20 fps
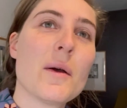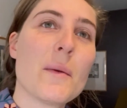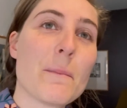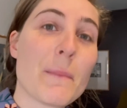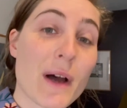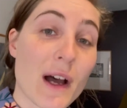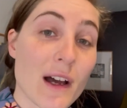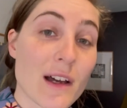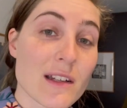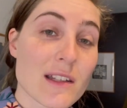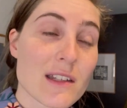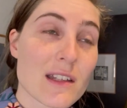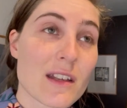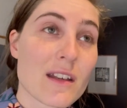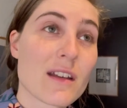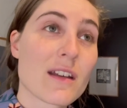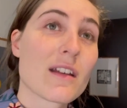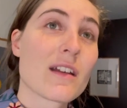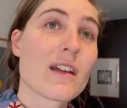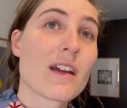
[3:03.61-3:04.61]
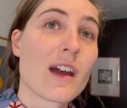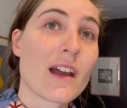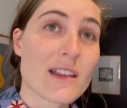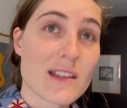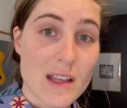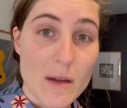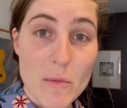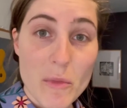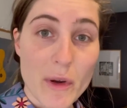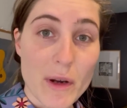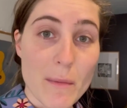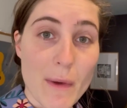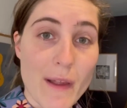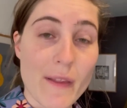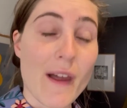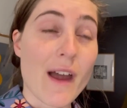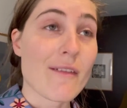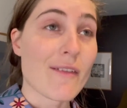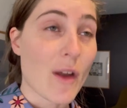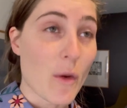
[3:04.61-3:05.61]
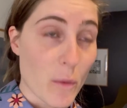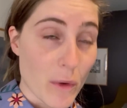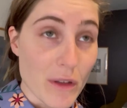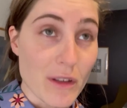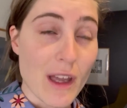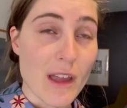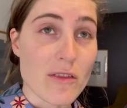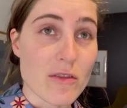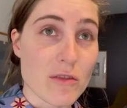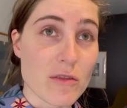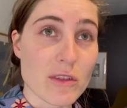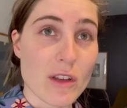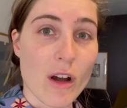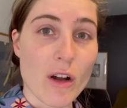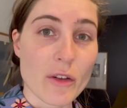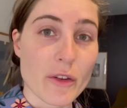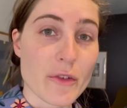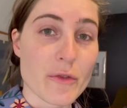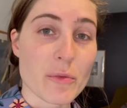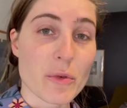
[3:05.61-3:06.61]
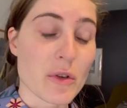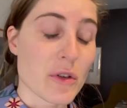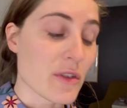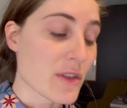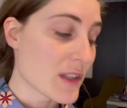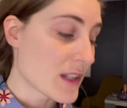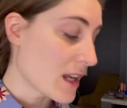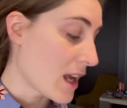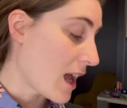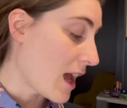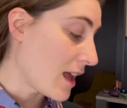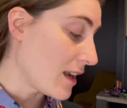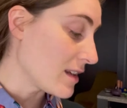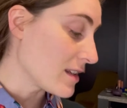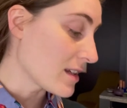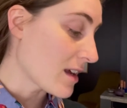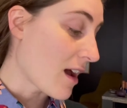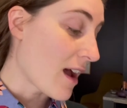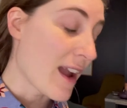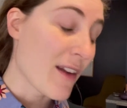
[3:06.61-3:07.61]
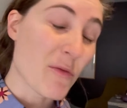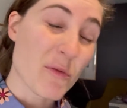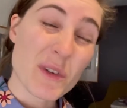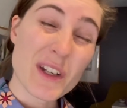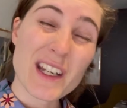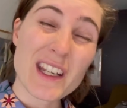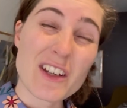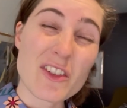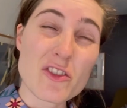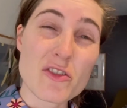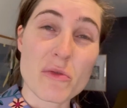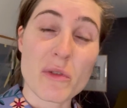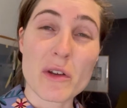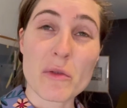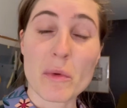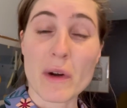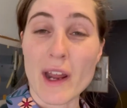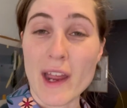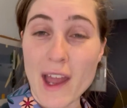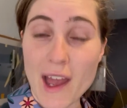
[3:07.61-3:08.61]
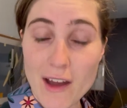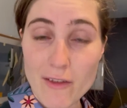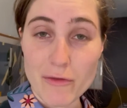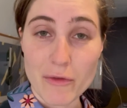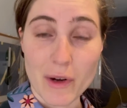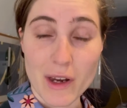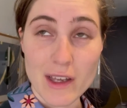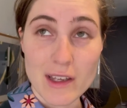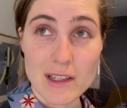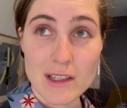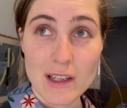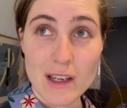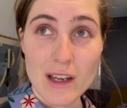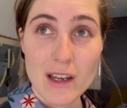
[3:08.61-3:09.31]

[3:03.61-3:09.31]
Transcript: But at some point in my life, I will get through the whole of Proust, and I really enjoyed what I have read.